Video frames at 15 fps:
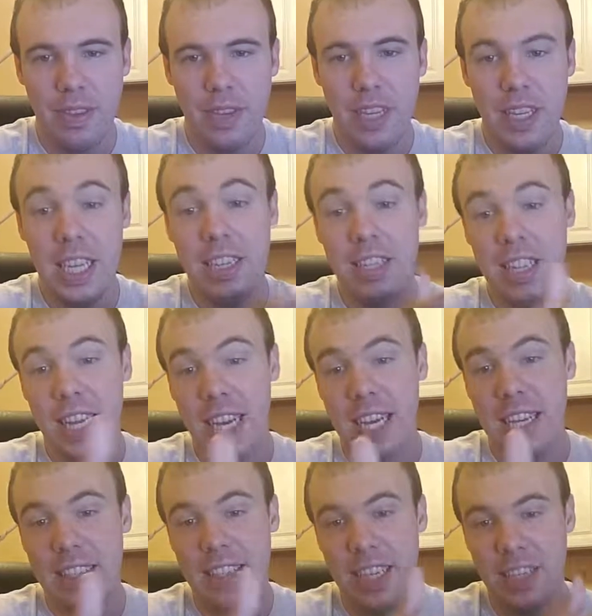Yes, it
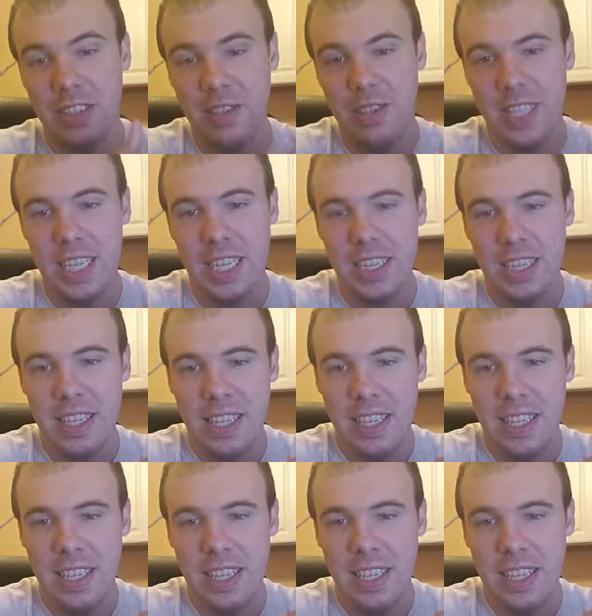has actually.